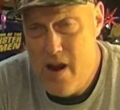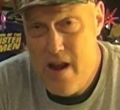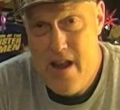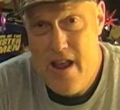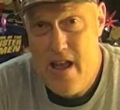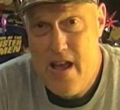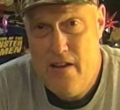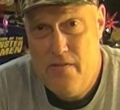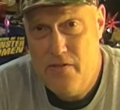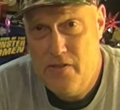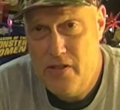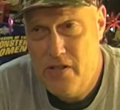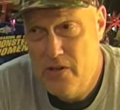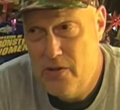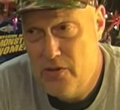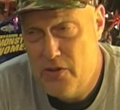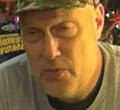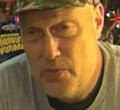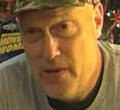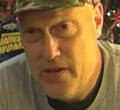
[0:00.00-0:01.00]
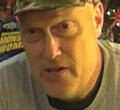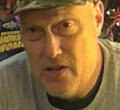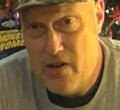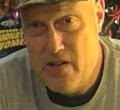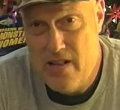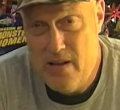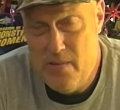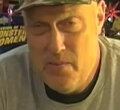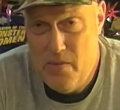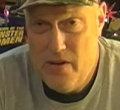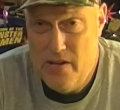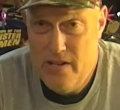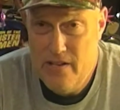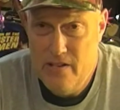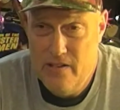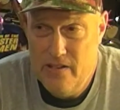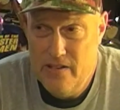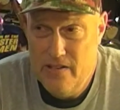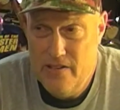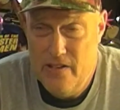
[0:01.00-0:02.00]
Why you have to go and spend all that
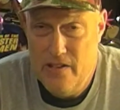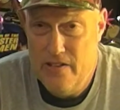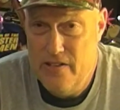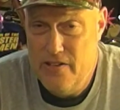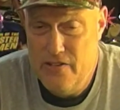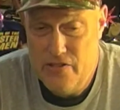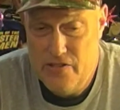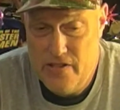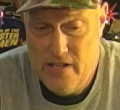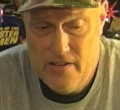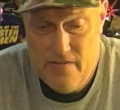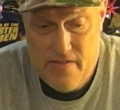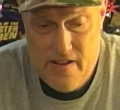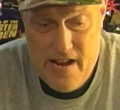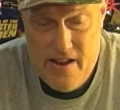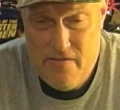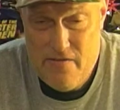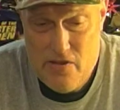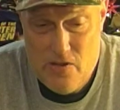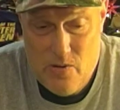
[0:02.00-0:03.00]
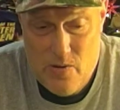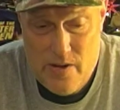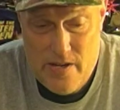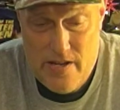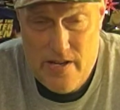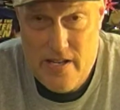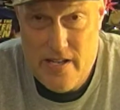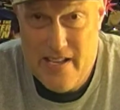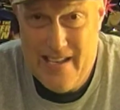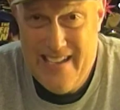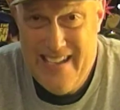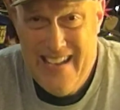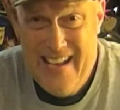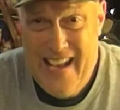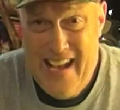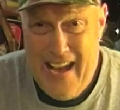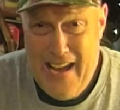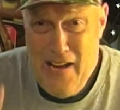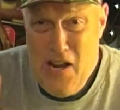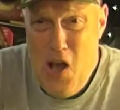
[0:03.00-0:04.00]
money on all this stuff? I have no idea.
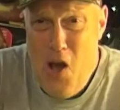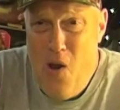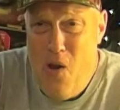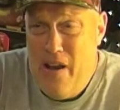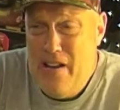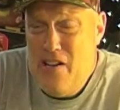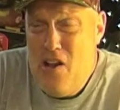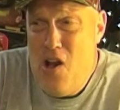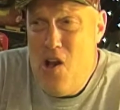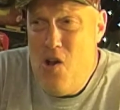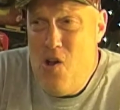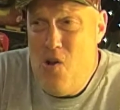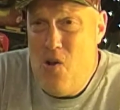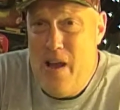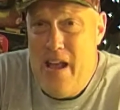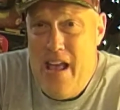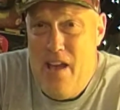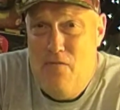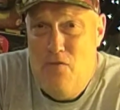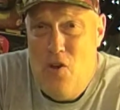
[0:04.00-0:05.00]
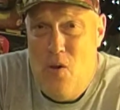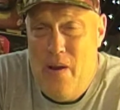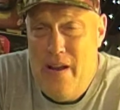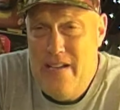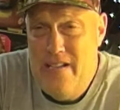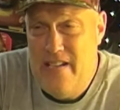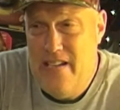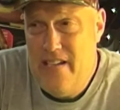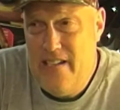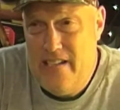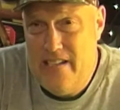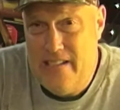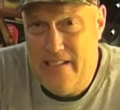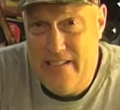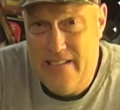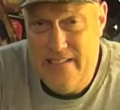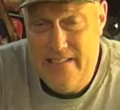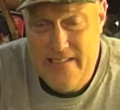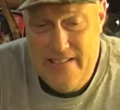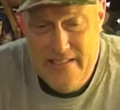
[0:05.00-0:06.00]
I know, I know, I have no
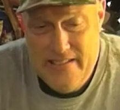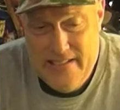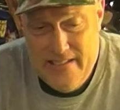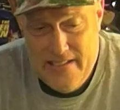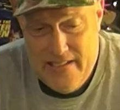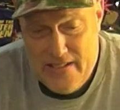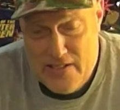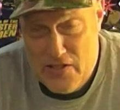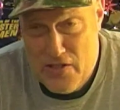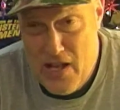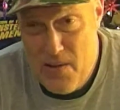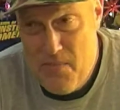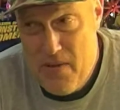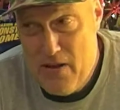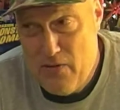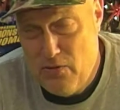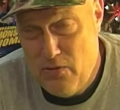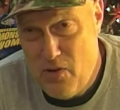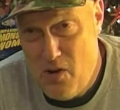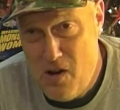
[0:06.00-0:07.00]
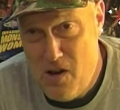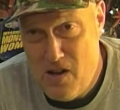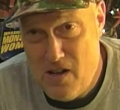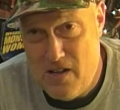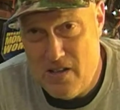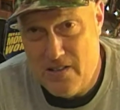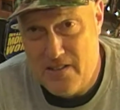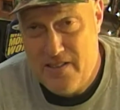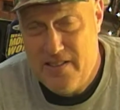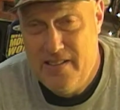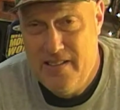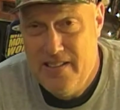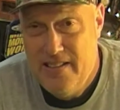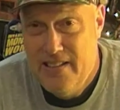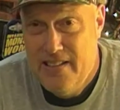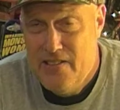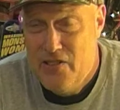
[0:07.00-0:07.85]
idea. It's not my fault.